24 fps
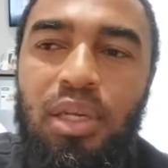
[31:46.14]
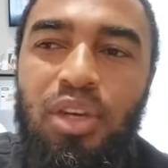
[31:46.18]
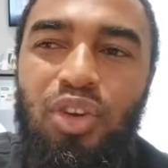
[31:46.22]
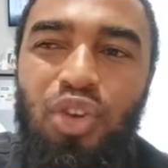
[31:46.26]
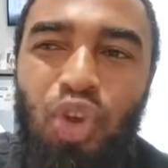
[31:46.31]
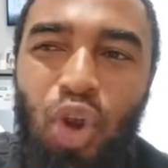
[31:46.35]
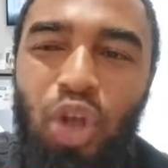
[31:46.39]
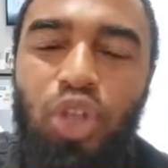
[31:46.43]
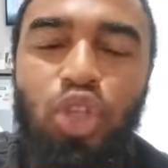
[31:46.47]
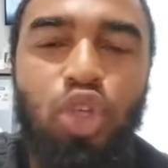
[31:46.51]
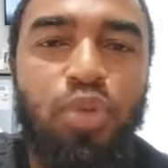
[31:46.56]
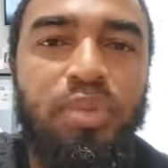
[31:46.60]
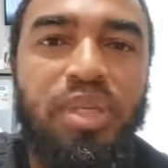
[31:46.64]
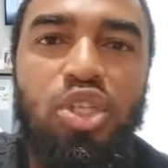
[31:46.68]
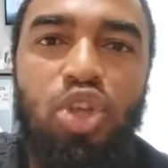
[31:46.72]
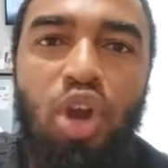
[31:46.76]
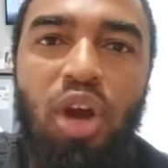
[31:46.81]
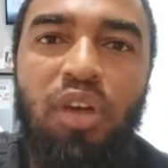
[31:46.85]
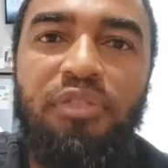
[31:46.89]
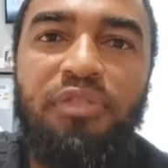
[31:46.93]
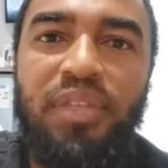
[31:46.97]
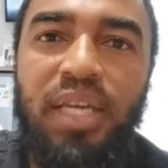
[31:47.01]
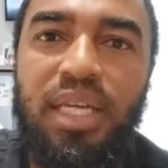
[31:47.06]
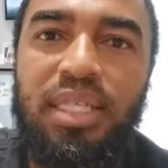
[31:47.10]
not to be
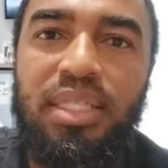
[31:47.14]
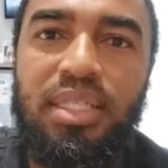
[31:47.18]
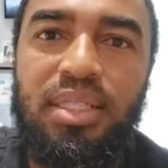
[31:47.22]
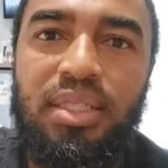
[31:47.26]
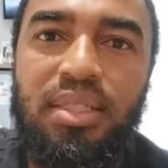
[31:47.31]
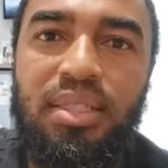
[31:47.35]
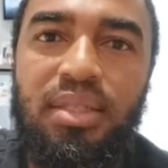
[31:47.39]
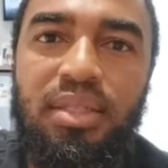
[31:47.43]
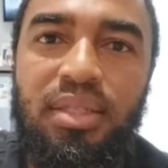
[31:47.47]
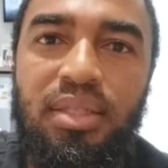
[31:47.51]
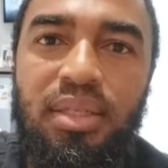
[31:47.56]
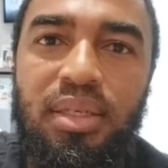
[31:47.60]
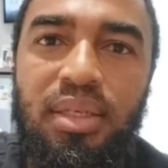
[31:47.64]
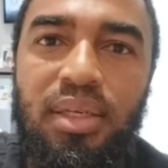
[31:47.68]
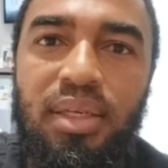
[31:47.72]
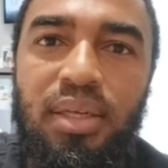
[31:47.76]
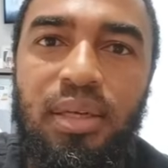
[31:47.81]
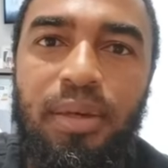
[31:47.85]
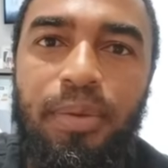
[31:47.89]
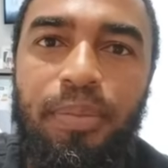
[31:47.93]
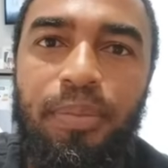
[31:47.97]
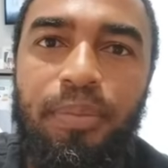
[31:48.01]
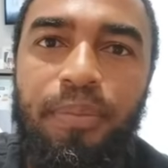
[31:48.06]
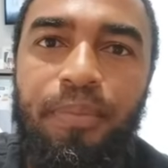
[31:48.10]
scoffed at.
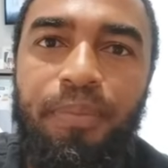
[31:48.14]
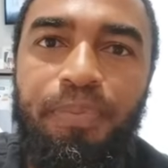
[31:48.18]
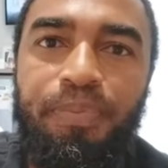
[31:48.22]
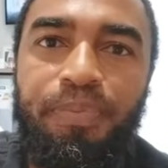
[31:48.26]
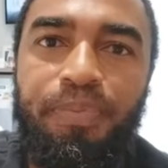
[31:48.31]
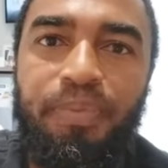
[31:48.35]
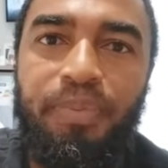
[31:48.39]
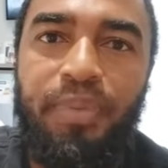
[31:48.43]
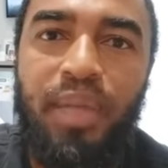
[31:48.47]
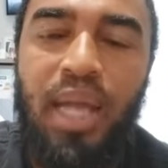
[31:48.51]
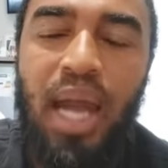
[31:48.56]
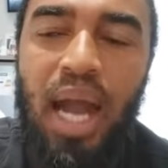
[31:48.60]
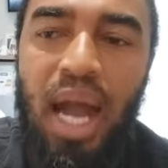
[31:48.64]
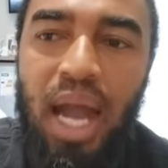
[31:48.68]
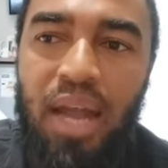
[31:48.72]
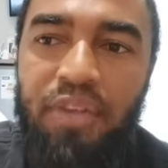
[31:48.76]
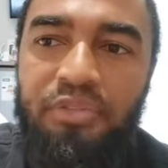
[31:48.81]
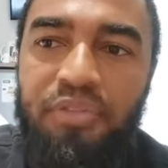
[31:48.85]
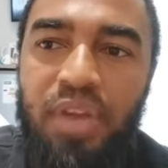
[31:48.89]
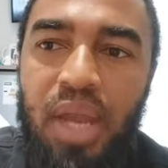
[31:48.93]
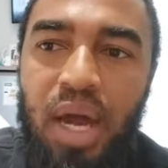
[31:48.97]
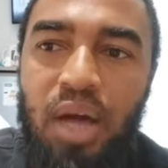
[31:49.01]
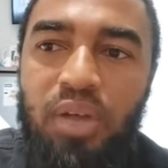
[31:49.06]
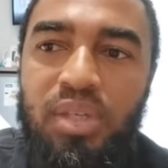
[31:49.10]

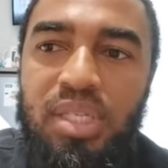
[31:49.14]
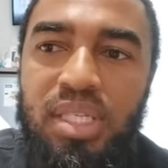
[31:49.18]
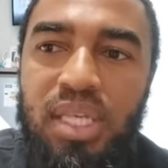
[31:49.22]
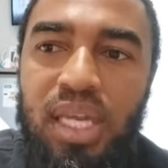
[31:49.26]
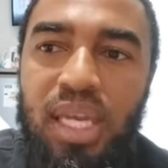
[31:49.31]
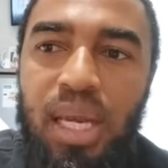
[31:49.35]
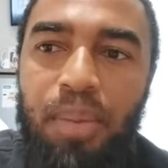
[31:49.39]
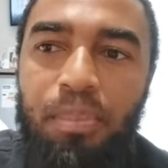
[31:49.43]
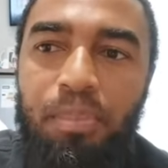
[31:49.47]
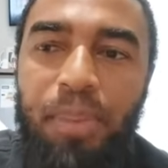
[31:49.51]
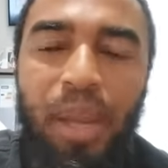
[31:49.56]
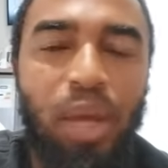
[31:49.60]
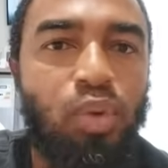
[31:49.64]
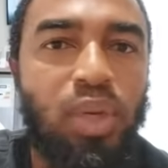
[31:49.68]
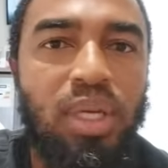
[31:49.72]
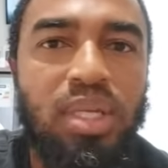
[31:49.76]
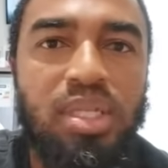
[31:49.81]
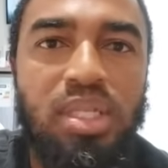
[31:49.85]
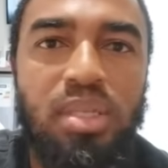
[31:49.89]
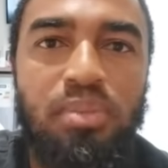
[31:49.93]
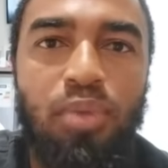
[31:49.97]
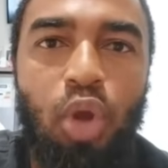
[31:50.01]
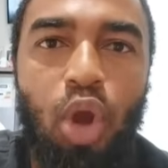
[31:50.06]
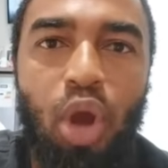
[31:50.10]
I've now set up
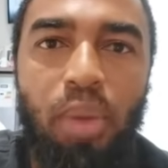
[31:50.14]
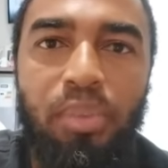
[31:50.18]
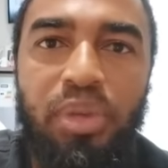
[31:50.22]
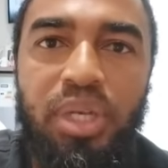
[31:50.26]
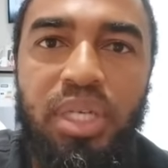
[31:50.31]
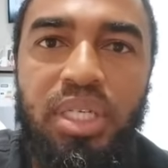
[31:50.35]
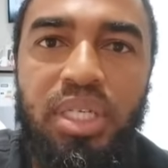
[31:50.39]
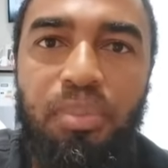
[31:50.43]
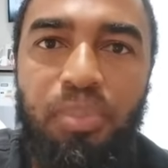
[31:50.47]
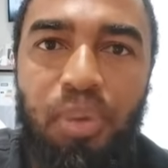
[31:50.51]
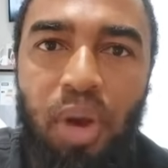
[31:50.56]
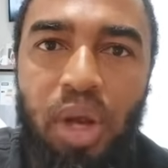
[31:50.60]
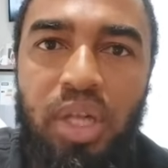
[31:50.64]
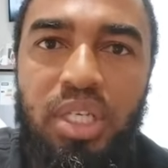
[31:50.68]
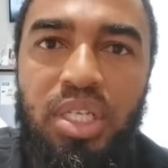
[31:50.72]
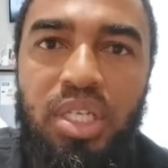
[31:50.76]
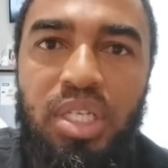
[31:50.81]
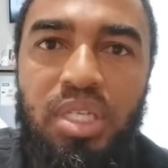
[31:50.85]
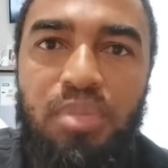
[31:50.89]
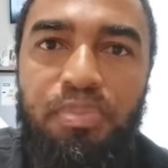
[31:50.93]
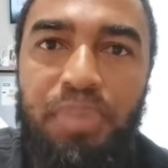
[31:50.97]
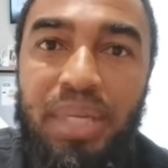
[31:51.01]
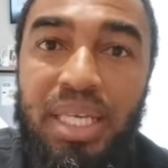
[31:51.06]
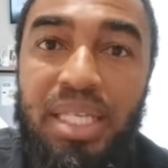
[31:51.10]
Penrellism Community
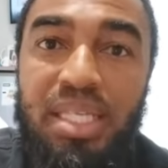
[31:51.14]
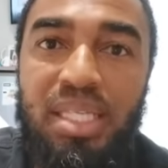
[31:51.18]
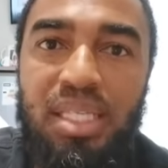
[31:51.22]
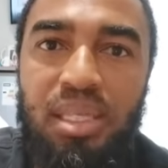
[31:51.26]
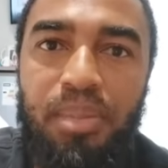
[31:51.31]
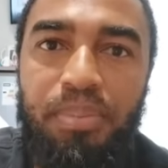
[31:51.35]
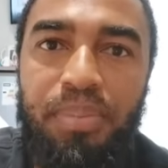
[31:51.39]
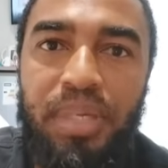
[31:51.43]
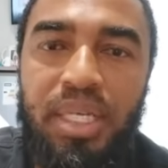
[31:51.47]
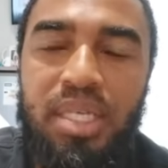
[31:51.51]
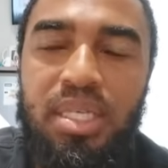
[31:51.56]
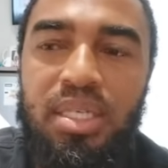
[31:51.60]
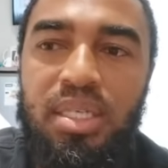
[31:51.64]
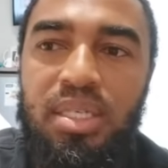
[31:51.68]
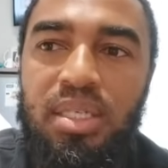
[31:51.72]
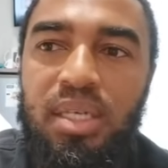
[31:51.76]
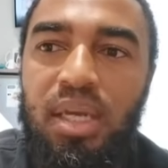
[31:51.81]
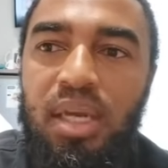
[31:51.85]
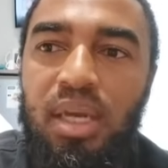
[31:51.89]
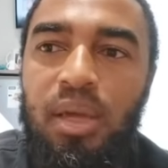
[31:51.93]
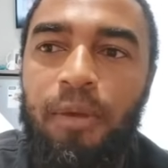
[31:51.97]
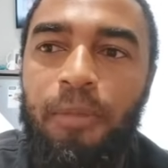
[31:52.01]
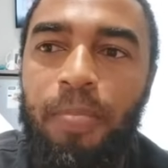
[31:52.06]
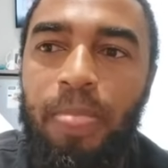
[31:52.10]
Branches, PCBs.
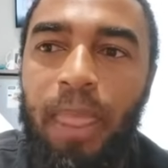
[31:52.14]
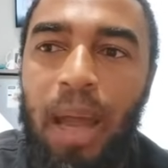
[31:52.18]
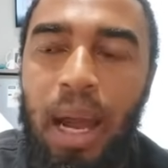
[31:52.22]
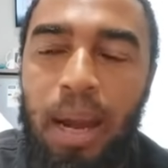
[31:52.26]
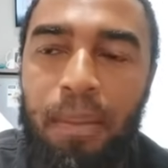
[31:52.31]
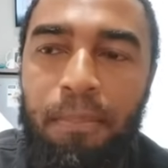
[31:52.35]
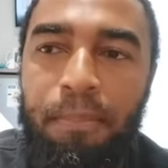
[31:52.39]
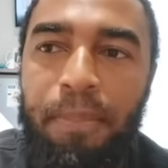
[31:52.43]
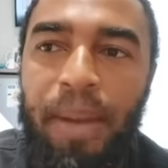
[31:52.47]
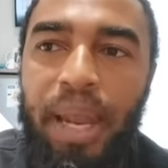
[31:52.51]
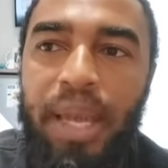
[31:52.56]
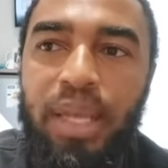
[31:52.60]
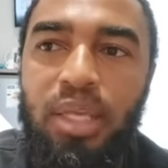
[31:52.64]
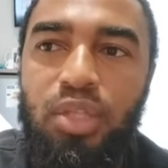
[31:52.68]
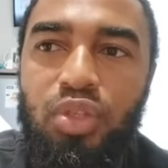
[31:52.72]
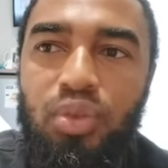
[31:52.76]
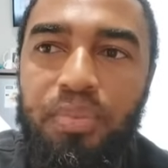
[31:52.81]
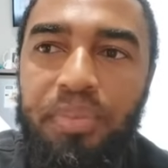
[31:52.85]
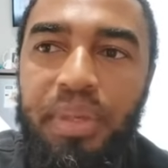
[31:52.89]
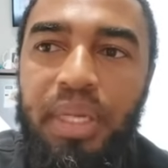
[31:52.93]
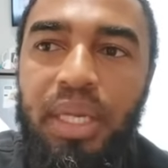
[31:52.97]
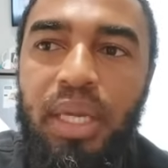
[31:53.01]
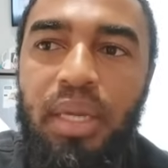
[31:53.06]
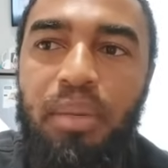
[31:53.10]
I'm planning
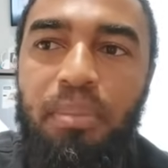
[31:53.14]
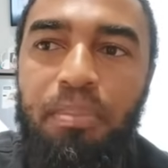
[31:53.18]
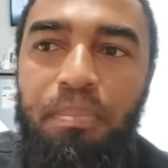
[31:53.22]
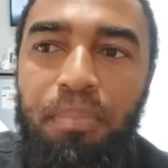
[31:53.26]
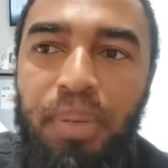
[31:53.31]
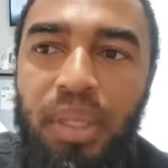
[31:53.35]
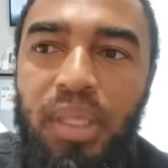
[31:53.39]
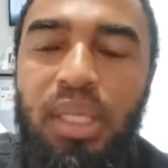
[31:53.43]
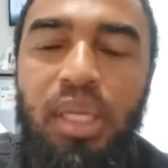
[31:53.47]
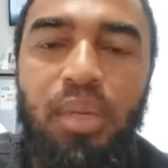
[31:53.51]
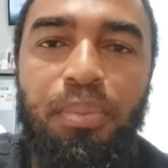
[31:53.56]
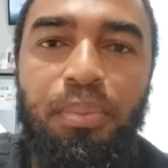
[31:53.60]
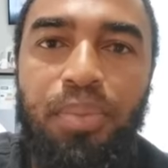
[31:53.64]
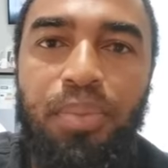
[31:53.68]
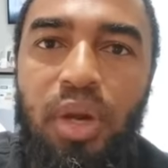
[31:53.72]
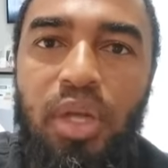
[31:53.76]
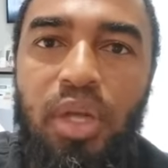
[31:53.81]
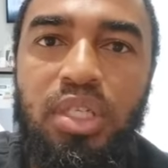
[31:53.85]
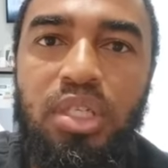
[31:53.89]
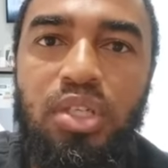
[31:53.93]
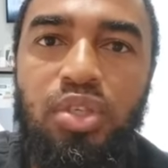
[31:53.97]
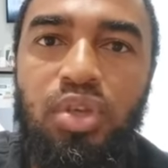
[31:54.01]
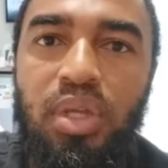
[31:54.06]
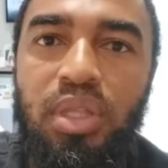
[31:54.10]
to begin building
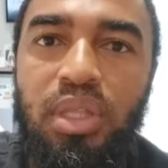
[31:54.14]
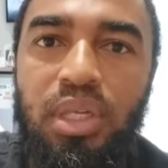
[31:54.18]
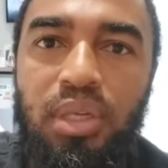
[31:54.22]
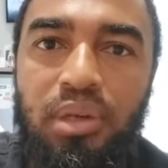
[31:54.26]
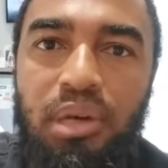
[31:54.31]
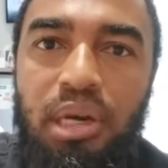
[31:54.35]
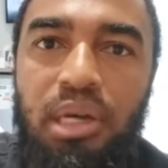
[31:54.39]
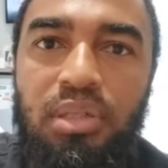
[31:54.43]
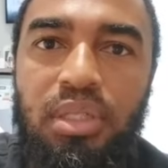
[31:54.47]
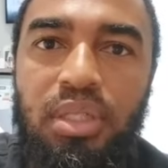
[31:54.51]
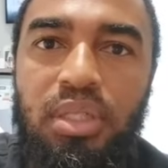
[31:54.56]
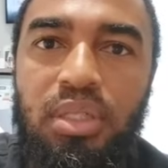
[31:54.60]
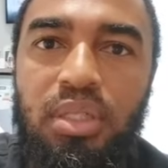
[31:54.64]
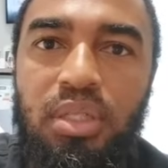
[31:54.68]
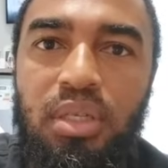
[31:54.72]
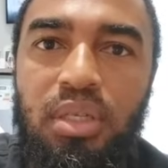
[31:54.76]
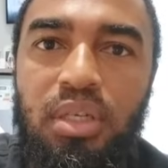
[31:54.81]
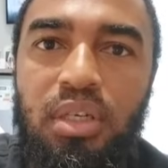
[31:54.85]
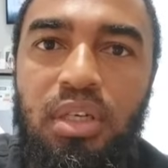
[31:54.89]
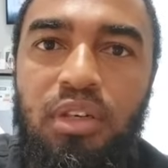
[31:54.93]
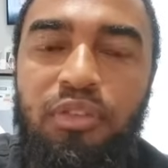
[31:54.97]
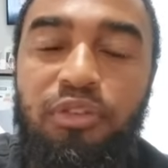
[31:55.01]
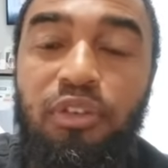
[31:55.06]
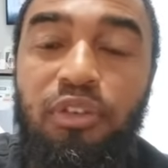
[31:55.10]
branches on the ground
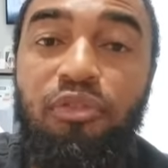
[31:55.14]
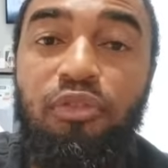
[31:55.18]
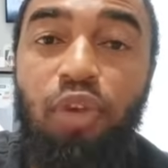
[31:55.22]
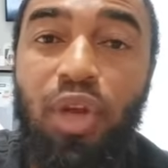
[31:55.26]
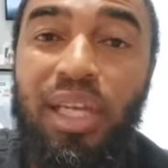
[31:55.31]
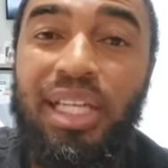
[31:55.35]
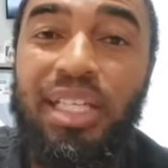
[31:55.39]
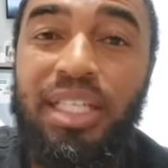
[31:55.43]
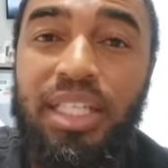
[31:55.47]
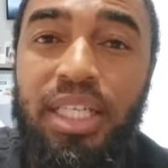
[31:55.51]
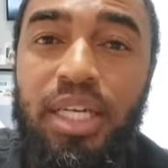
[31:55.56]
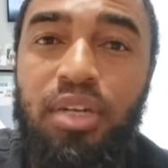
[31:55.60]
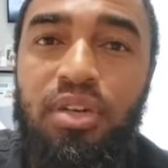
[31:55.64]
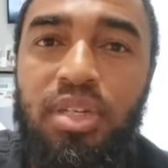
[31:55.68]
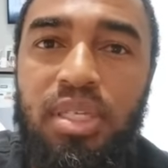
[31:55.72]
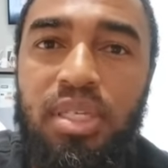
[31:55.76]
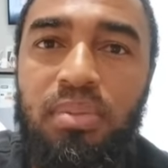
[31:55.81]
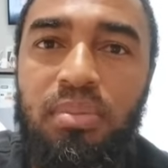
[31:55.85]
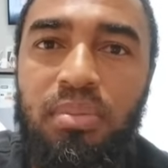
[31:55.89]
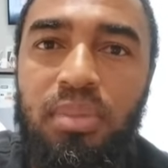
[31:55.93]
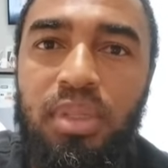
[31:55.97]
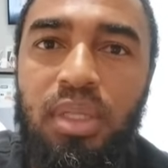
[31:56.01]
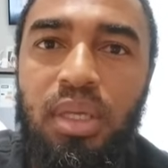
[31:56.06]
for volunteerism,